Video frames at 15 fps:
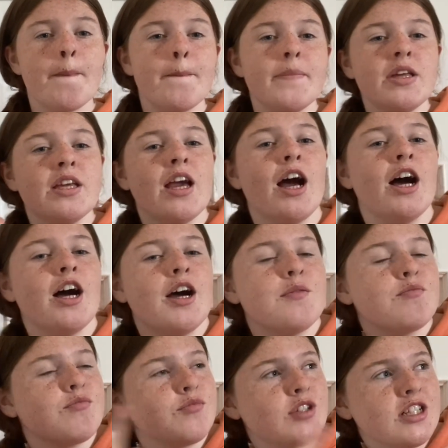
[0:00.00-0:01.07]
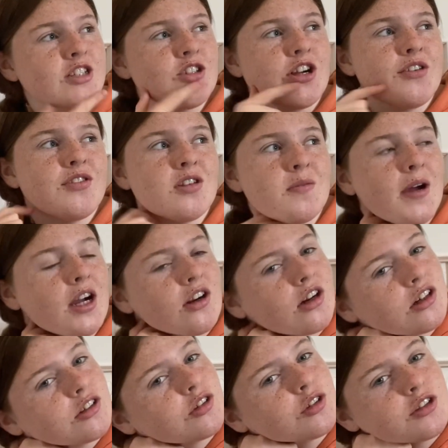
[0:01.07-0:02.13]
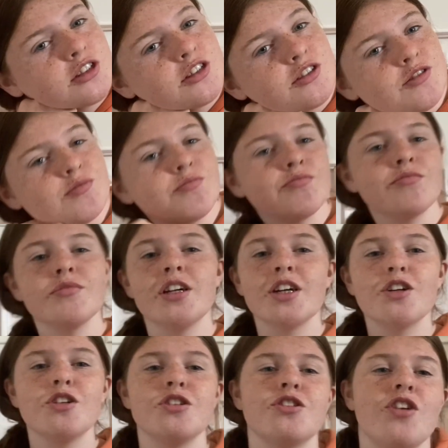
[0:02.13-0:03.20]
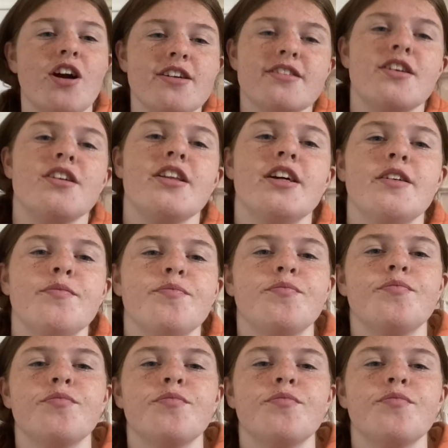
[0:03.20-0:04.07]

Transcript: Yeah, I'm really sorry for the background noise. They're cutting grass out there.